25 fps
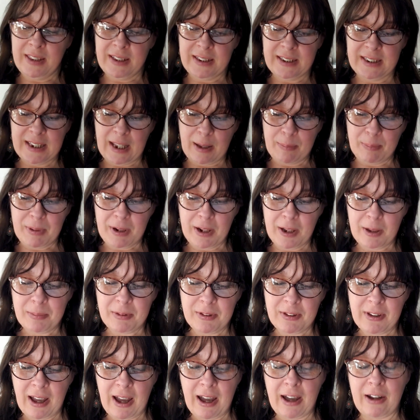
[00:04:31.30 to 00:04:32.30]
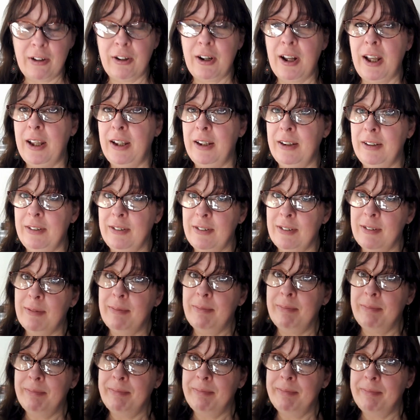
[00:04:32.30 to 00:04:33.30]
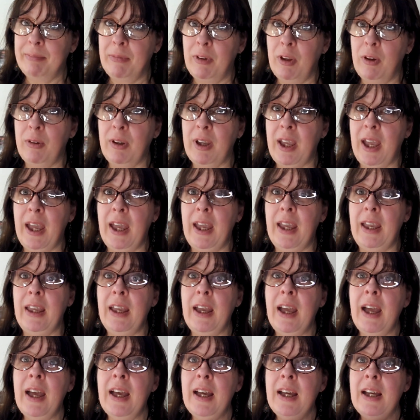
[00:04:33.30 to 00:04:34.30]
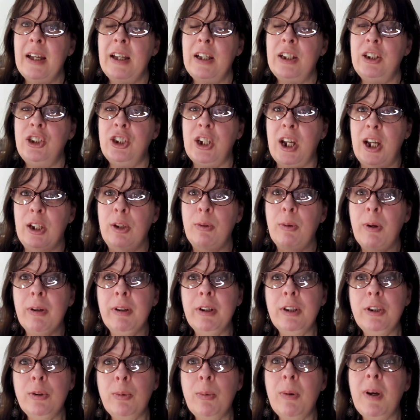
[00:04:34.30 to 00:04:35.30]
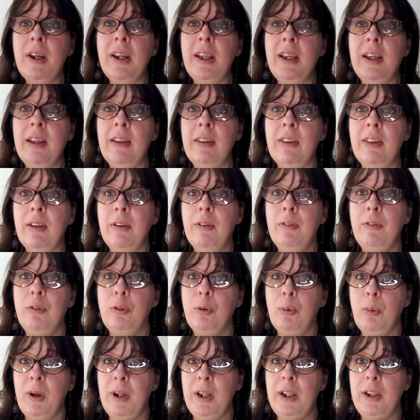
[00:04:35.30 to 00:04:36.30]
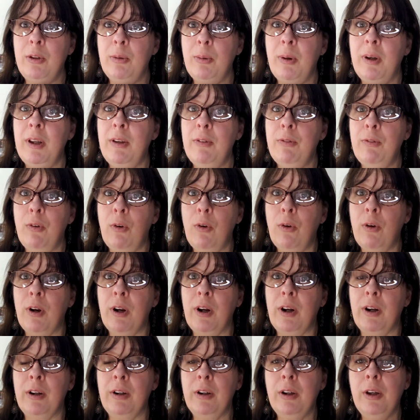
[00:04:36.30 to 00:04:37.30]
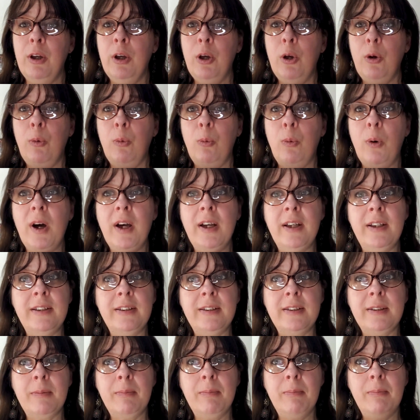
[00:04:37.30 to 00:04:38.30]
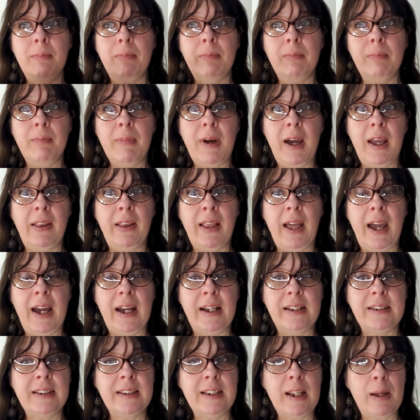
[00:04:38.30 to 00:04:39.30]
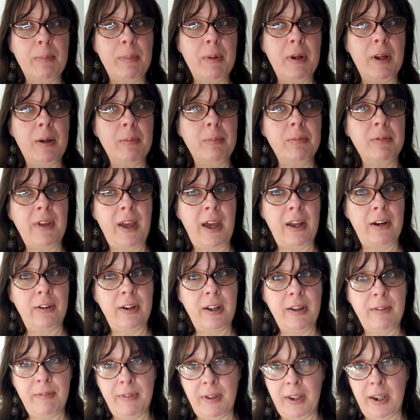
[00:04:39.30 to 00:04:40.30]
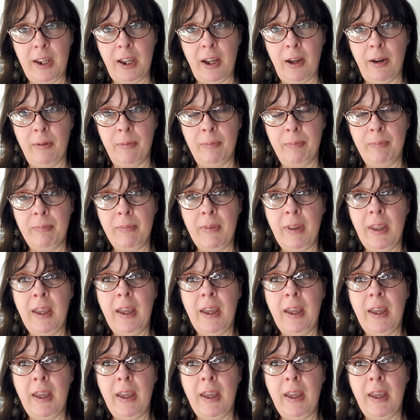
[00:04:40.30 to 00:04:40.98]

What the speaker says: the Step It Up Saturdays, okay? January 20th of 2024 was my last Step It Up Saturday video.